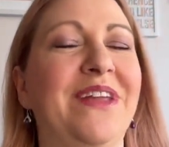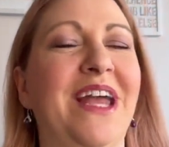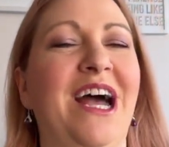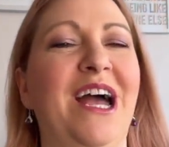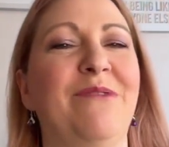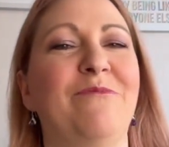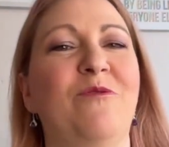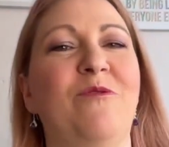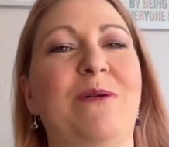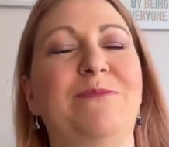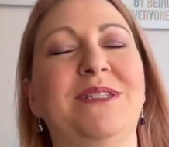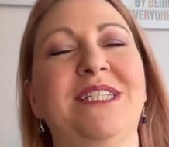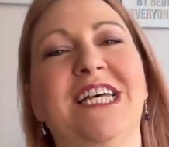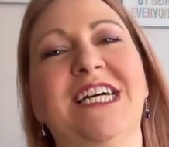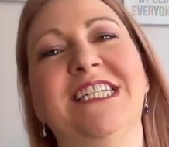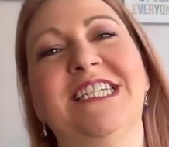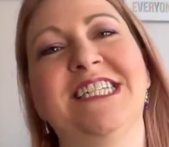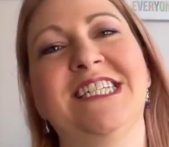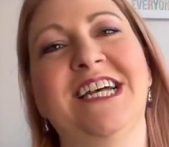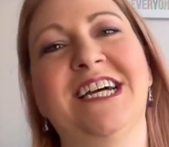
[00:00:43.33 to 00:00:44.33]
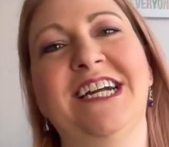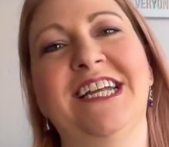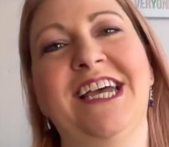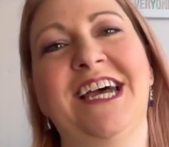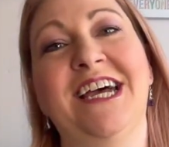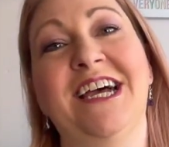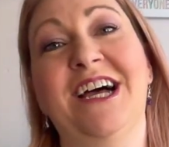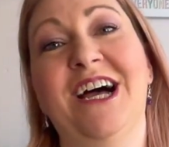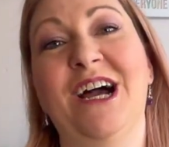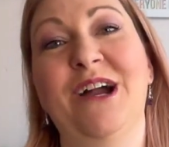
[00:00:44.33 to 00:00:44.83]
I am a website
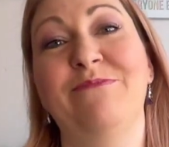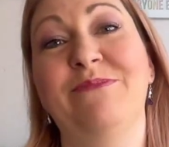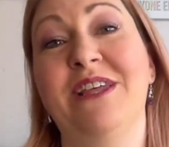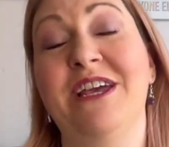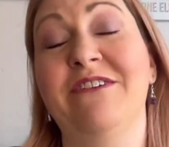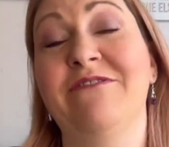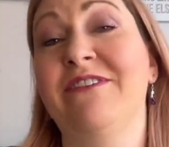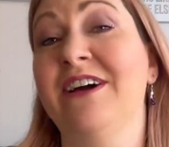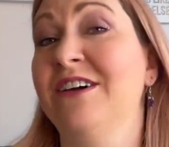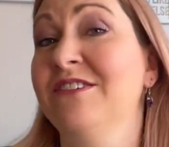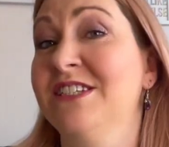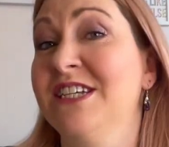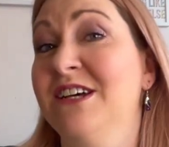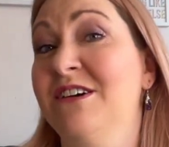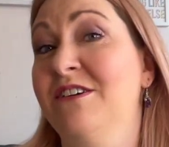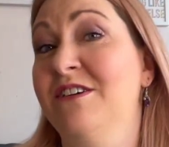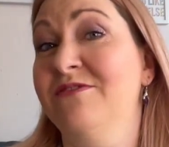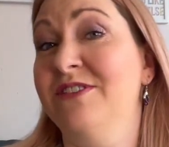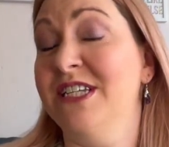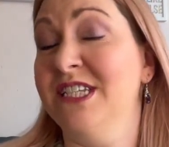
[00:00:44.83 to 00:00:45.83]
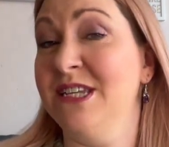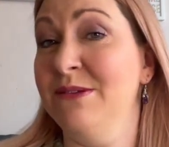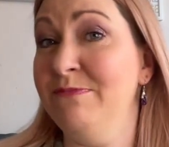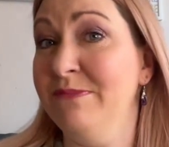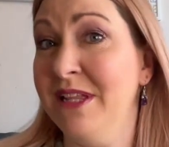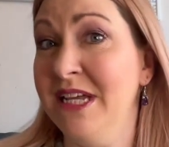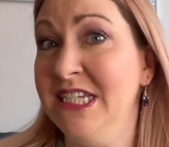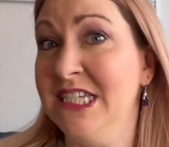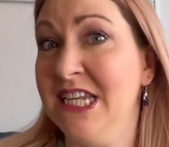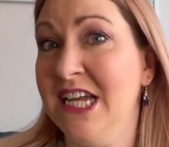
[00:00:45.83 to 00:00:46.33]
designer. I'm the founder of
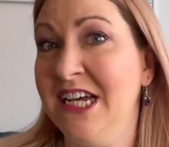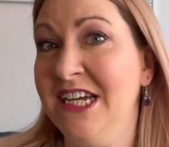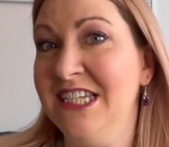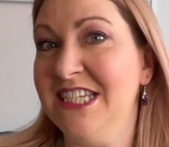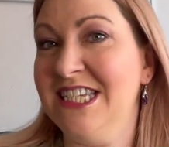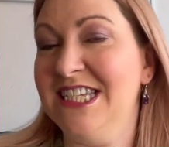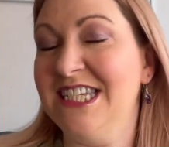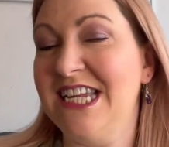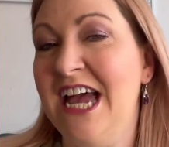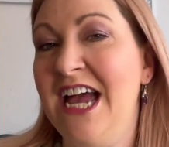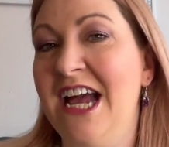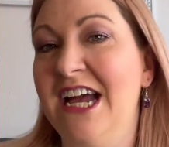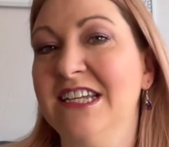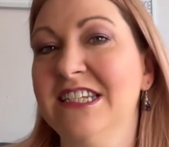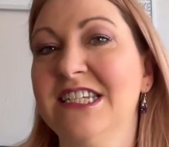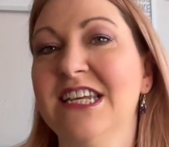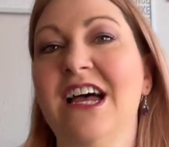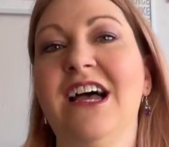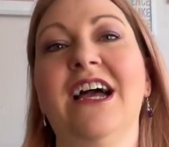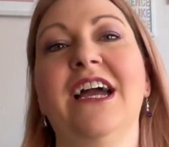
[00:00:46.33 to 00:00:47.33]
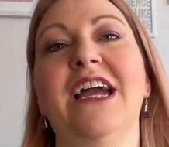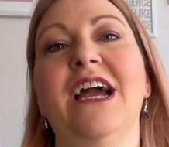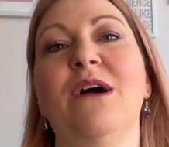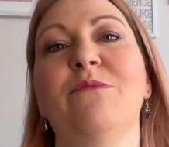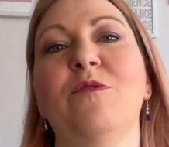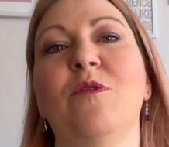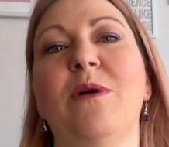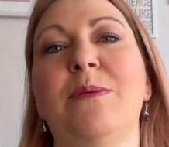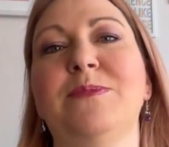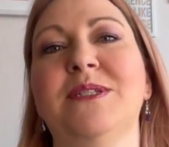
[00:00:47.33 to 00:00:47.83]
Simply Sites, and I
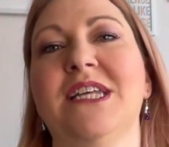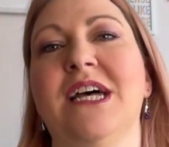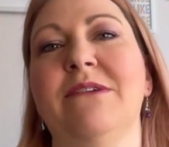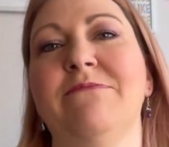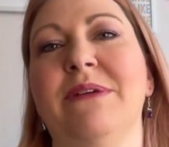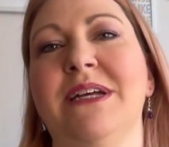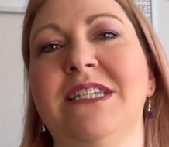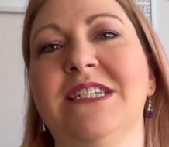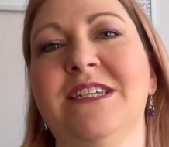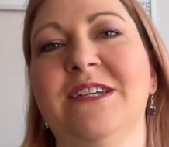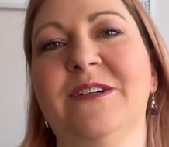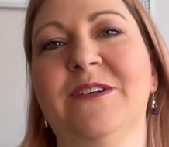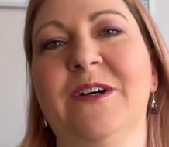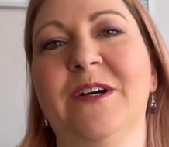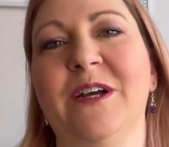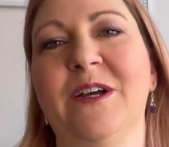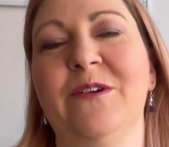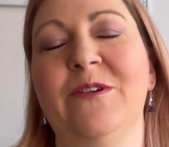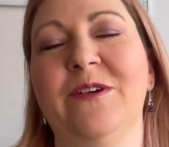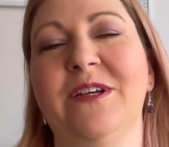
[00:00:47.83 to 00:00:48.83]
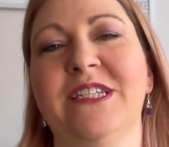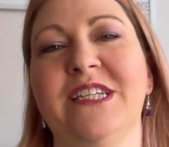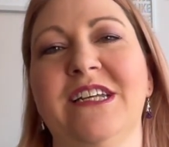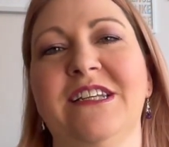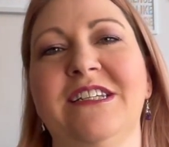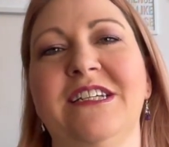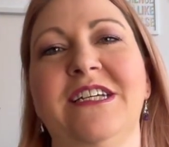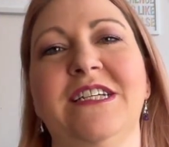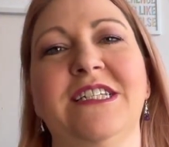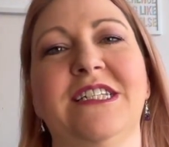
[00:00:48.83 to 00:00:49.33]
am a website mentor who is
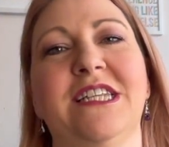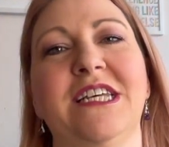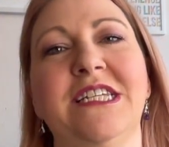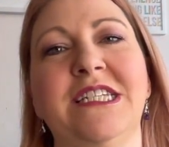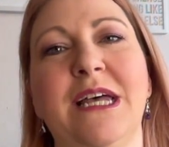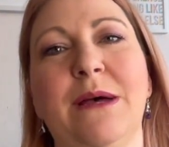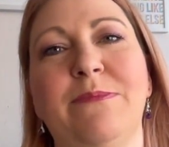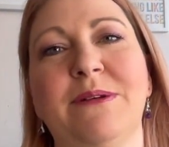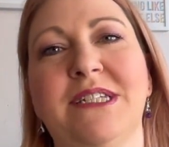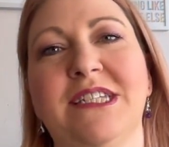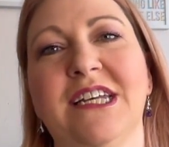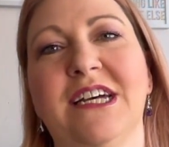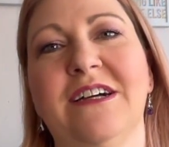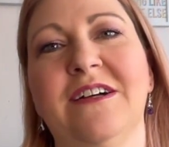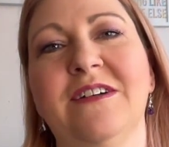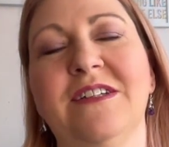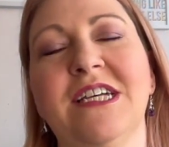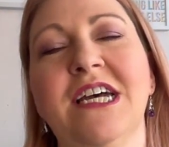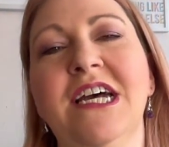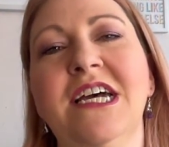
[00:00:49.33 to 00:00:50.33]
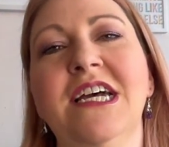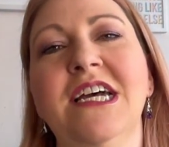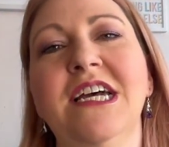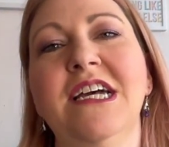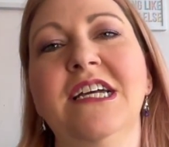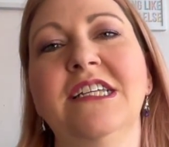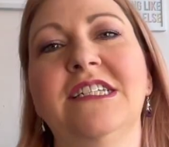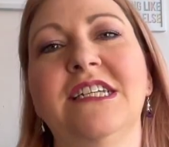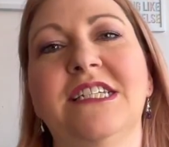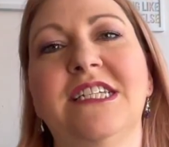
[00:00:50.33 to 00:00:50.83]
going to use this episode
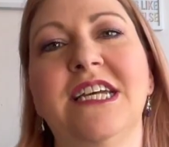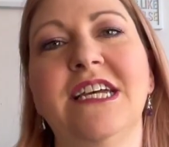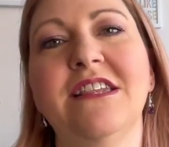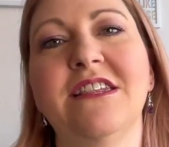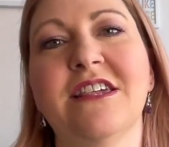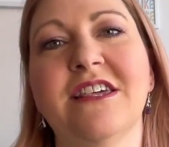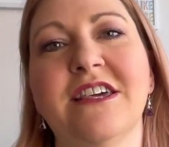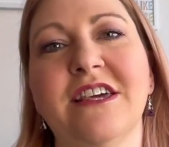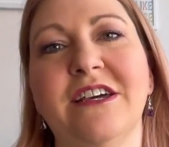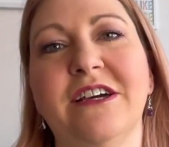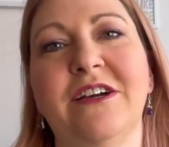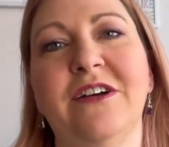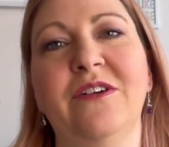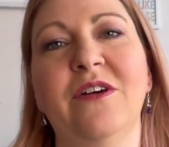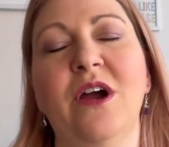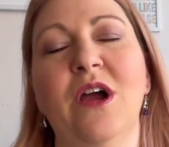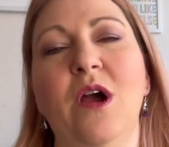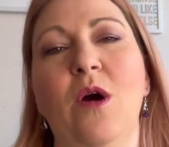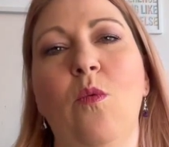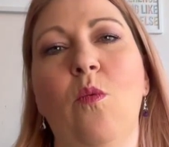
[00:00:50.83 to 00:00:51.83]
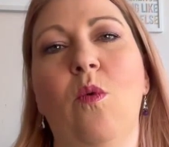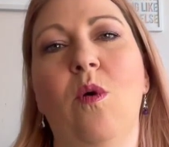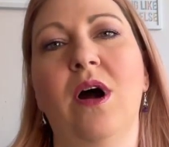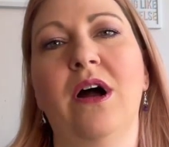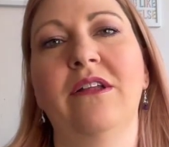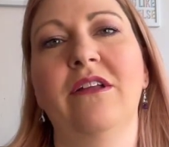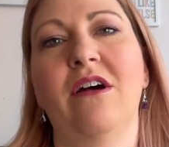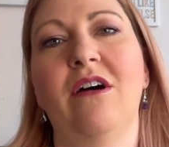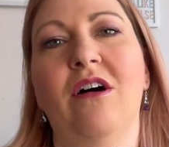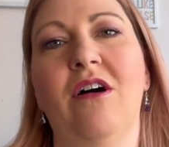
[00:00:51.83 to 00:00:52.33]
to teach you
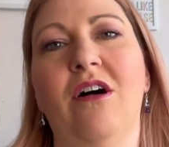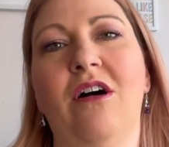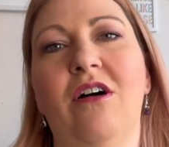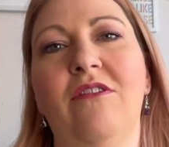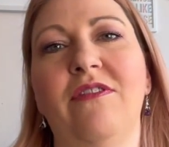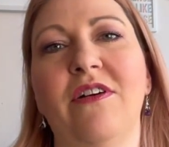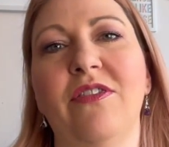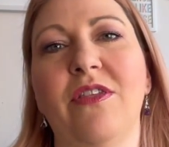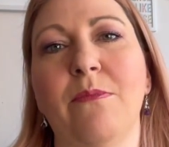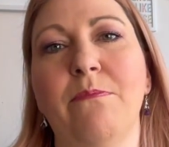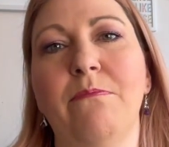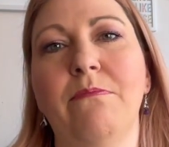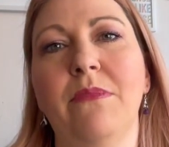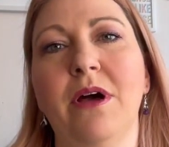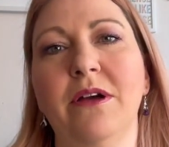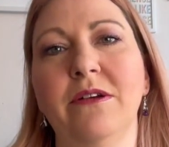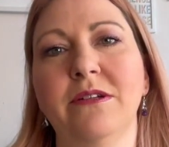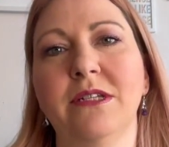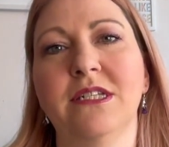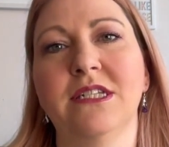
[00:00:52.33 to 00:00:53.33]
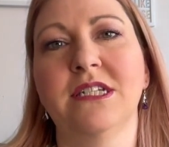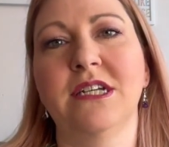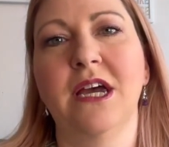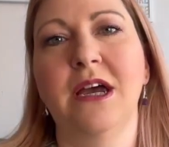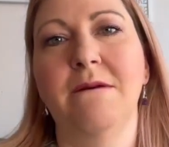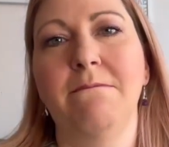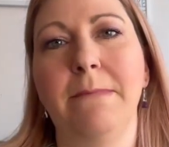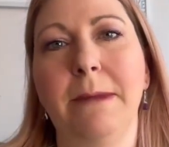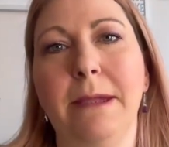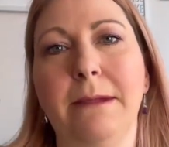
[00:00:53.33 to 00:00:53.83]
one of the most
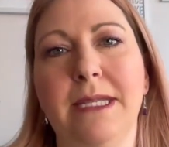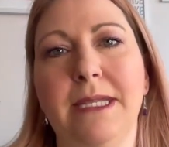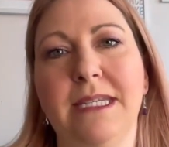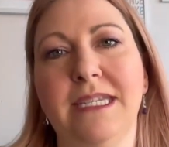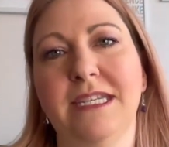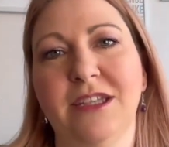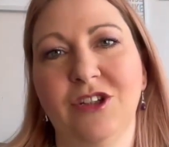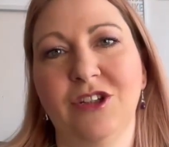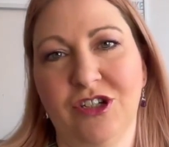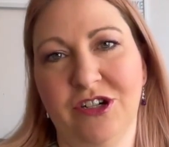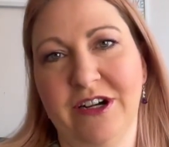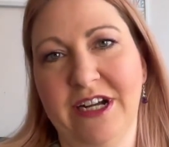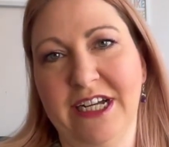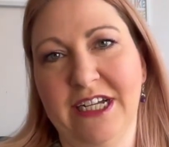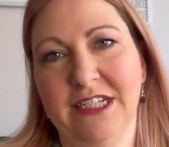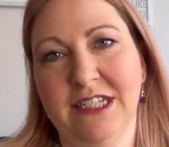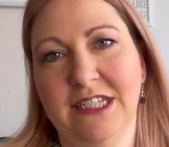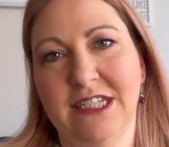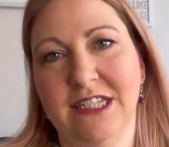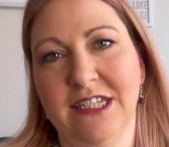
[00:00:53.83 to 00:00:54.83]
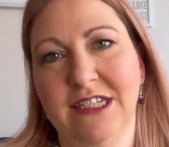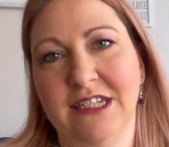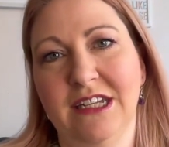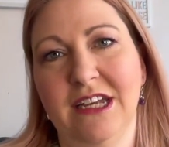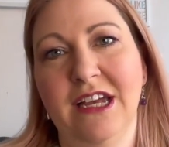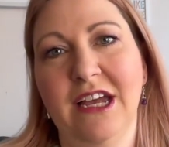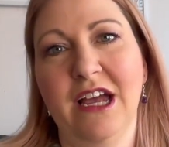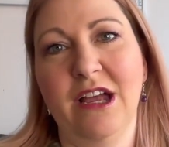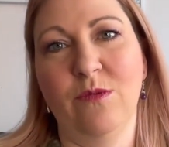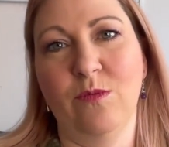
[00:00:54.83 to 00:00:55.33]
missed tricks
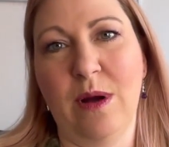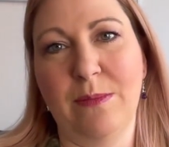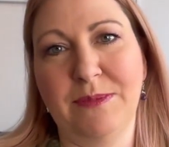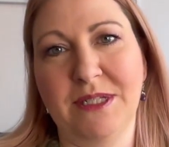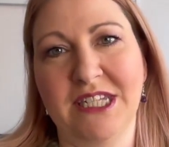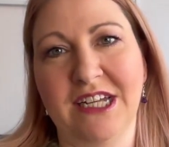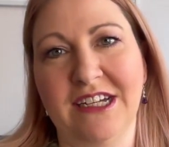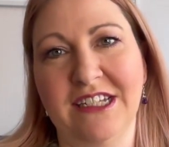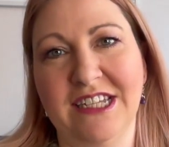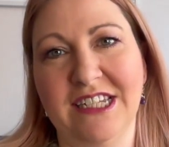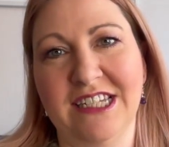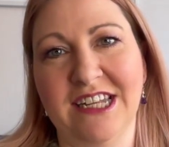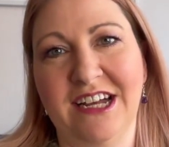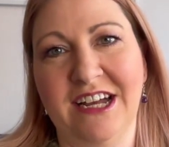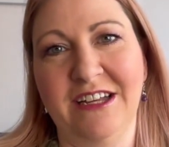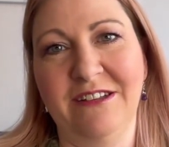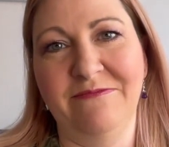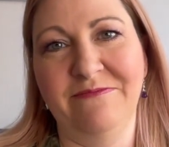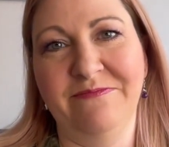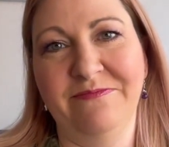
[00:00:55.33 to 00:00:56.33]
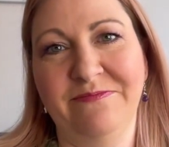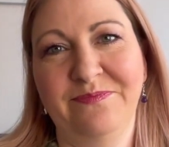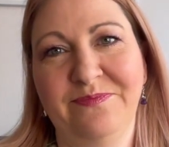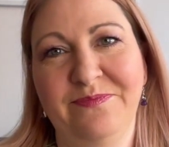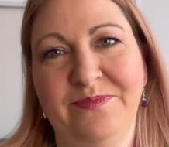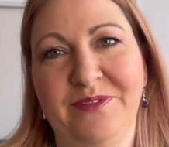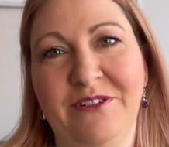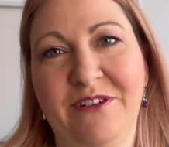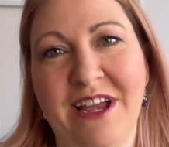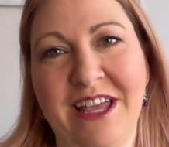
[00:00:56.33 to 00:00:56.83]
in website design.
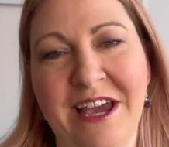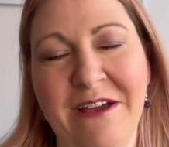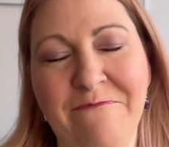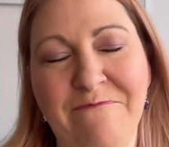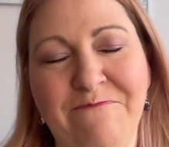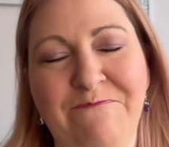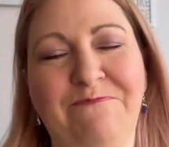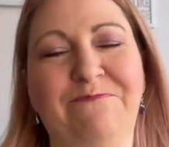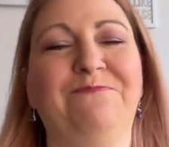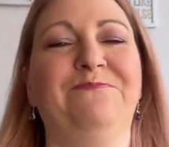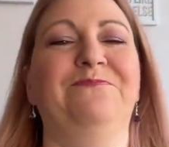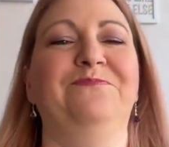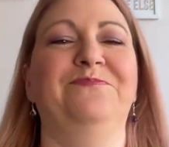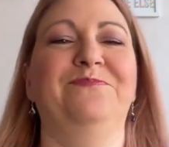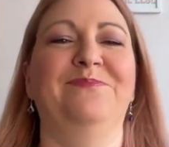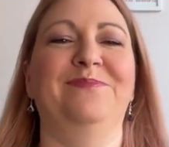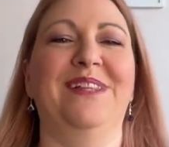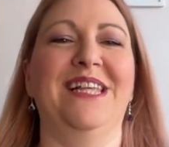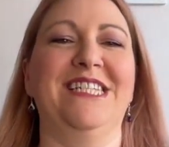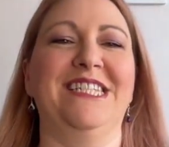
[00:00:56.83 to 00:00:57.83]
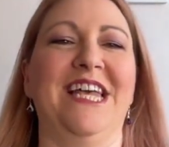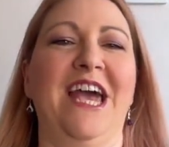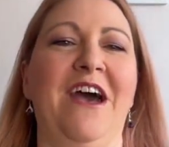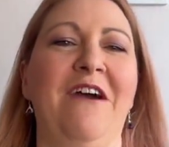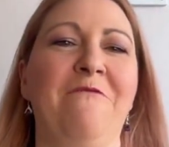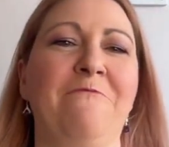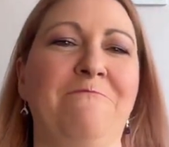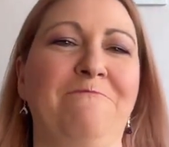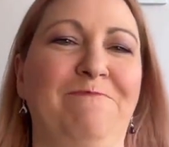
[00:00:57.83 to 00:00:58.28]
You ready? Let's go.